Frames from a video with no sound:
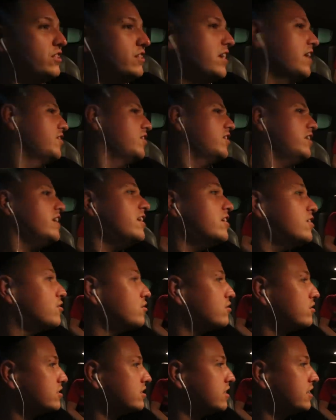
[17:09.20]
she said you
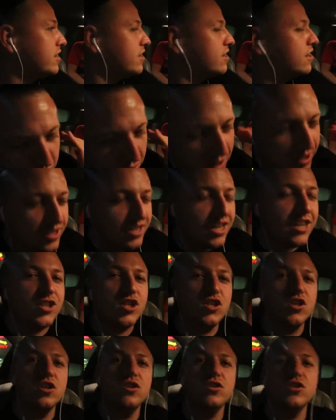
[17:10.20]
needed a receipt.
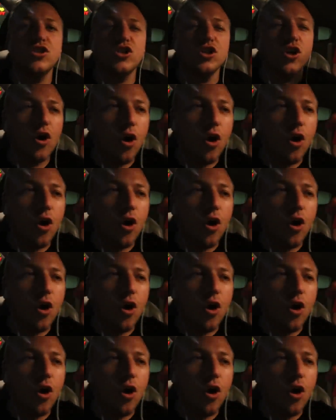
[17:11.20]
Persistence